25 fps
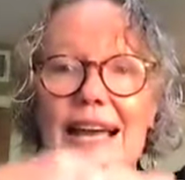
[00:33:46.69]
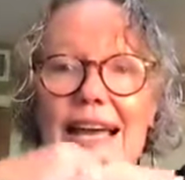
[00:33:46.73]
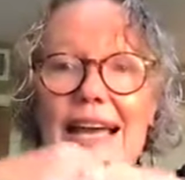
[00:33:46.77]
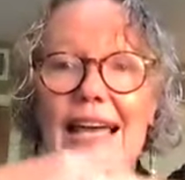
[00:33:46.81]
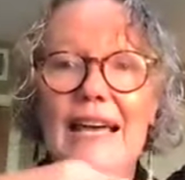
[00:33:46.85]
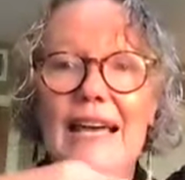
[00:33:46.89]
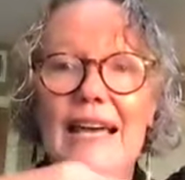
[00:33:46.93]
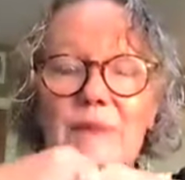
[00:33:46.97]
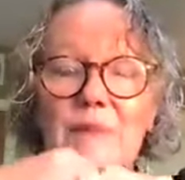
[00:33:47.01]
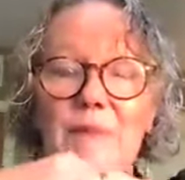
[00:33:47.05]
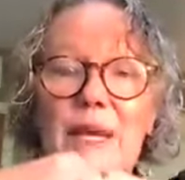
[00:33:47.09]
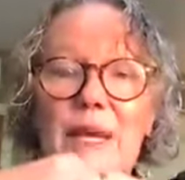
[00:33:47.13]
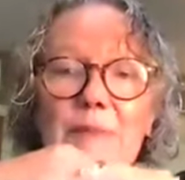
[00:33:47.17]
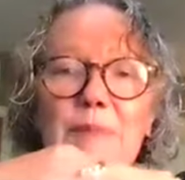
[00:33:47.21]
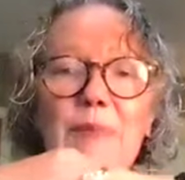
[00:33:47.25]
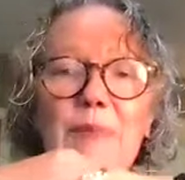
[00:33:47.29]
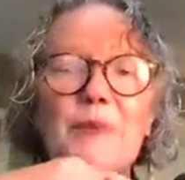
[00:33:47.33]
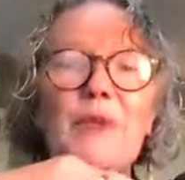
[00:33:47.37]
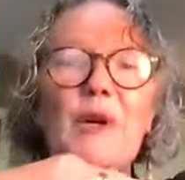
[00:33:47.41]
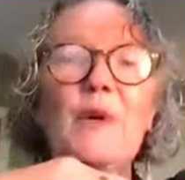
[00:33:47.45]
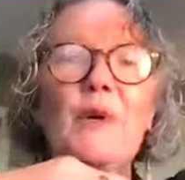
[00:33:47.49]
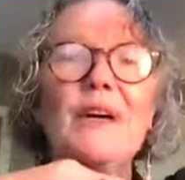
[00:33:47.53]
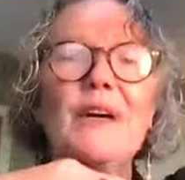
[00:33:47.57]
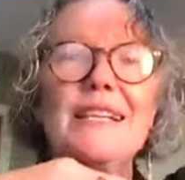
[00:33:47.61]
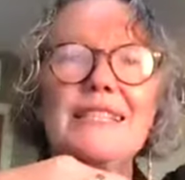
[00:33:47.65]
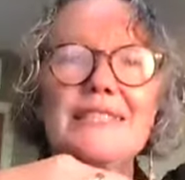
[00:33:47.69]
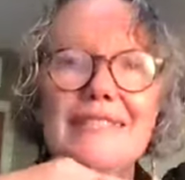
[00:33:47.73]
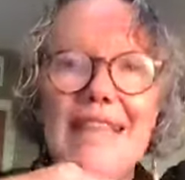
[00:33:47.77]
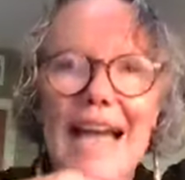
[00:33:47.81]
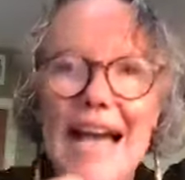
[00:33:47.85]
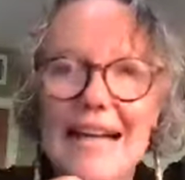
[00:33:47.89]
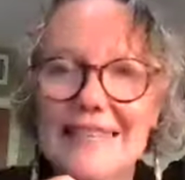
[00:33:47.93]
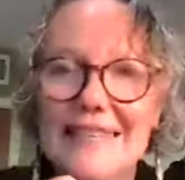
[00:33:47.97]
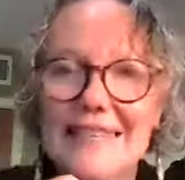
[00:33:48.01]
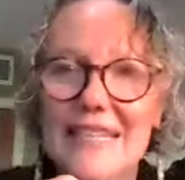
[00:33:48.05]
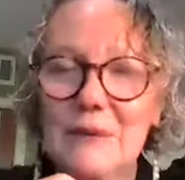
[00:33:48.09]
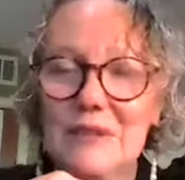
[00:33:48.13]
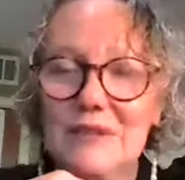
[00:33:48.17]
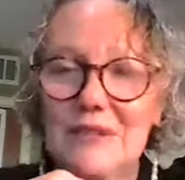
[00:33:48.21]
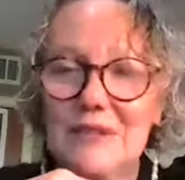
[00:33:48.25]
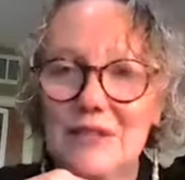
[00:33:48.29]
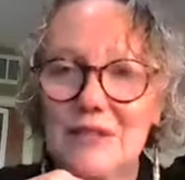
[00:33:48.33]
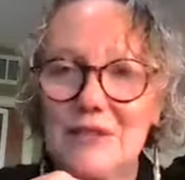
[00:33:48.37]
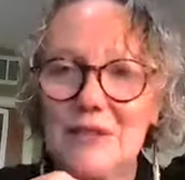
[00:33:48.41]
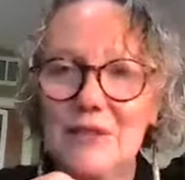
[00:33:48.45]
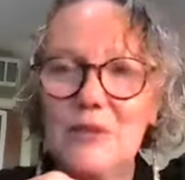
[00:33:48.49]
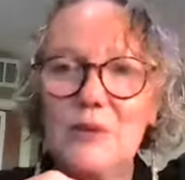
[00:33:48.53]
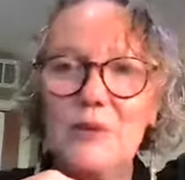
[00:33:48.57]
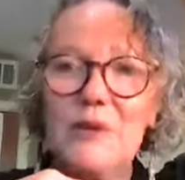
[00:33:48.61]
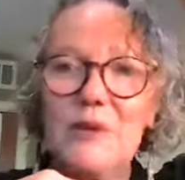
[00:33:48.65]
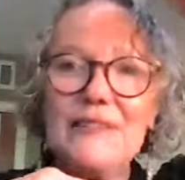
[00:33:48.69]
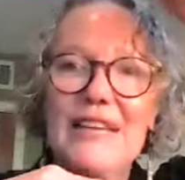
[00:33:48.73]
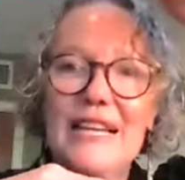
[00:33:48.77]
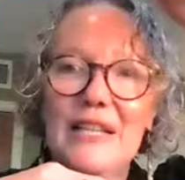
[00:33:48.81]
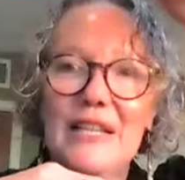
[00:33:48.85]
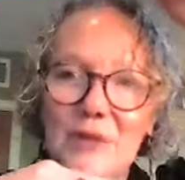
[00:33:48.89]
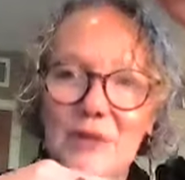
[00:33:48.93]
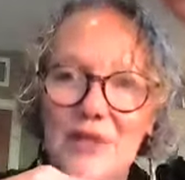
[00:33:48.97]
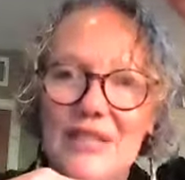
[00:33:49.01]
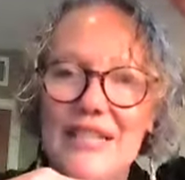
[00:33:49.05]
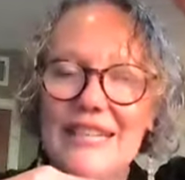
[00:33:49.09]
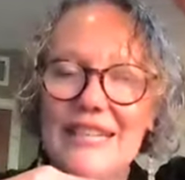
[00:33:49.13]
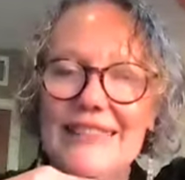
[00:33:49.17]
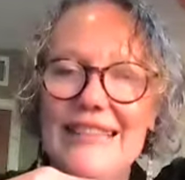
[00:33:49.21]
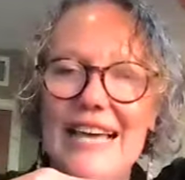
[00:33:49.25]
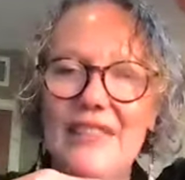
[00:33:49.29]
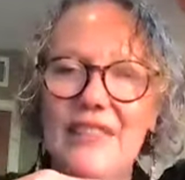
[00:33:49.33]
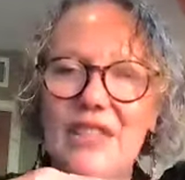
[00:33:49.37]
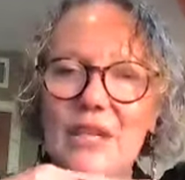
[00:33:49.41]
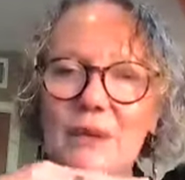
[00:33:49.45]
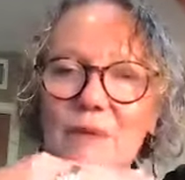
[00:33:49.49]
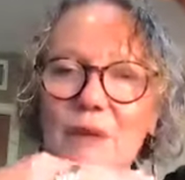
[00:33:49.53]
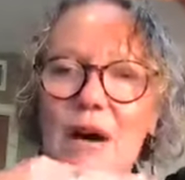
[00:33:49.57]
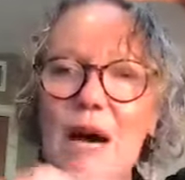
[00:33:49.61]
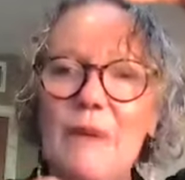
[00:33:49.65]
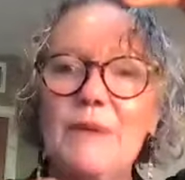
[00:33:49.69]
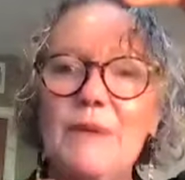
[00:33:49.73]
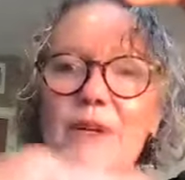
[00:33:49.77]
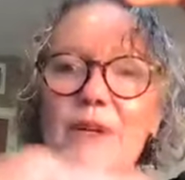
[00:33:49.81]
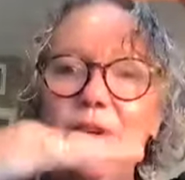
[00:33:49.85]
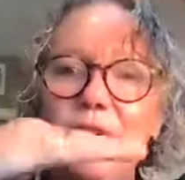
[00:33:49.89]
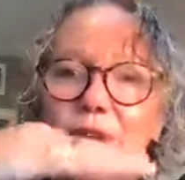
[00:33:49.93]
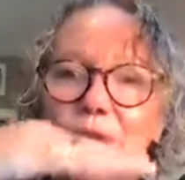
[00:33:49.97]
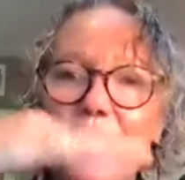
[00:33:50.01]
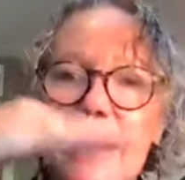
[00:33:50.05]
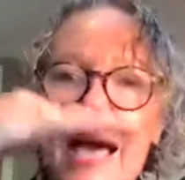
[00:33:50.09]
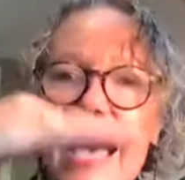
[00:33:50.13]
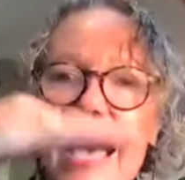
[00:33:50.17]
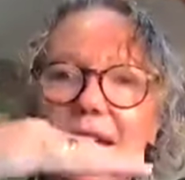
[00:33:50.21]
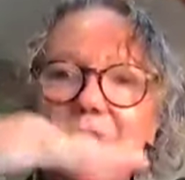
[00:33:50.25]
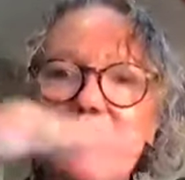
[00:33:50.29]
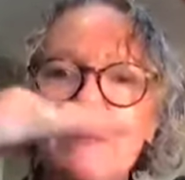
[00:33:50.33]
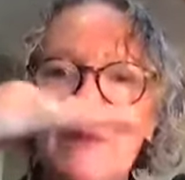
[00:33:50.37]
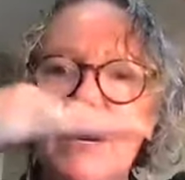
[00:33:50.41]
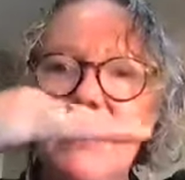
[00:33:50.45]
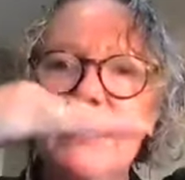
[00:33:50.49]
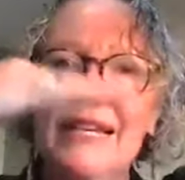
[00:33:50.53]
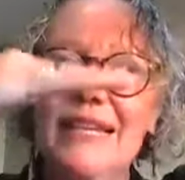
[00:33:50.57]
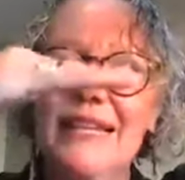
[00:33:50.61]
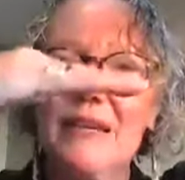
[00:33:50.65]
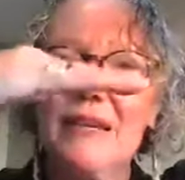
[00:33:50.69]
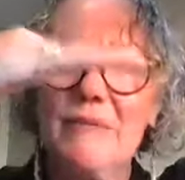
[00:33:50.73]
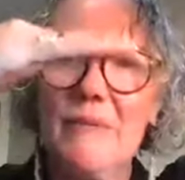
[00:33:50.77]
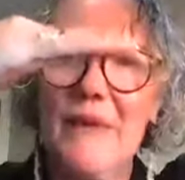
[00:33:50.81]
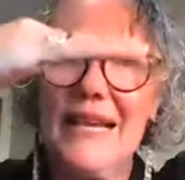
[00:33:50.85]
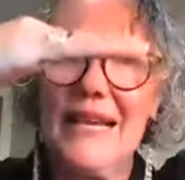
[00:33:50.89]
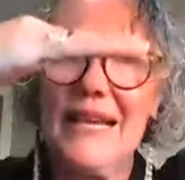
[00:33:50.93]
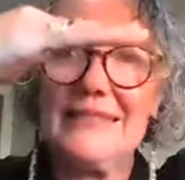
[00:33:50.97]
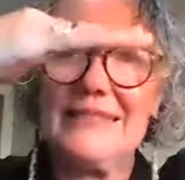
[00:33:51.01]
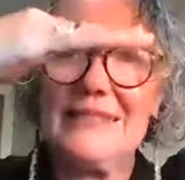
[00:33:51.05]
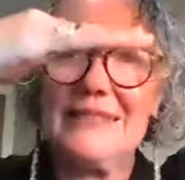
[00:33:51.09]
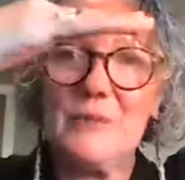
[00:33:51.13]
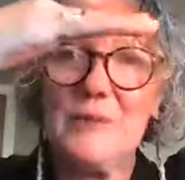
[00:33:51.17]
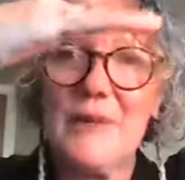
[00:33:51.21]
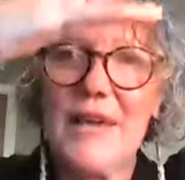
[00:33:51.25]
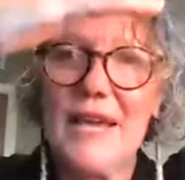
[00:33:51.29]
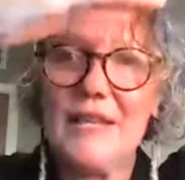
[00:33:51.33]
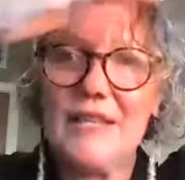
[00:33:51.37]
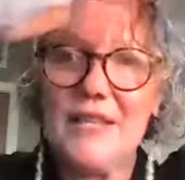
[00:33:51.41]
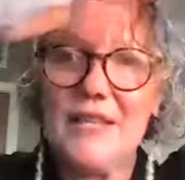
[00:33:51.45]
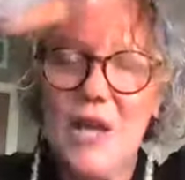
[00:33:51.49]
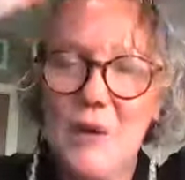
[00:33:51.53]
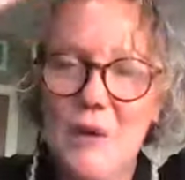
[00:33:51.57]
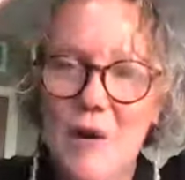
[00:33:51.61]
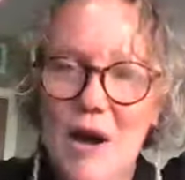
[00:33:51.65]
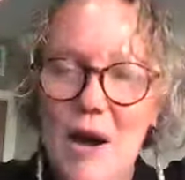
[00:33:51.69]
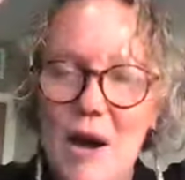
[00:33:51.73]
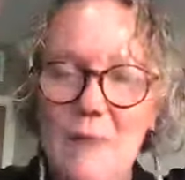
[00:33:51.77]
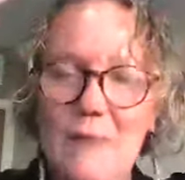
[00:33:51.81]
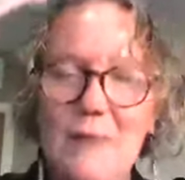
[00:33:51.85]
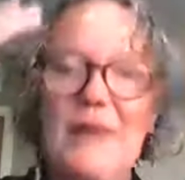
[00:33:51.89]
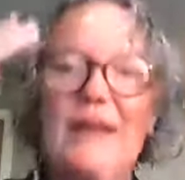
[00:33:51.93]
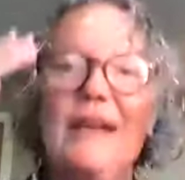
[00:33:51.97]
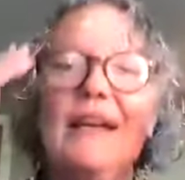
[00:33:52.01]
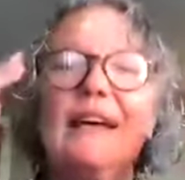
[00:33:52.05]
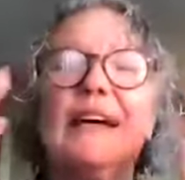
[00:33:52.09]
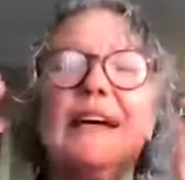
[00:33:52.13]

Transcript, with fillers: And people know exactly what to do when they look at that thermometer. You add money, it makes the red go up.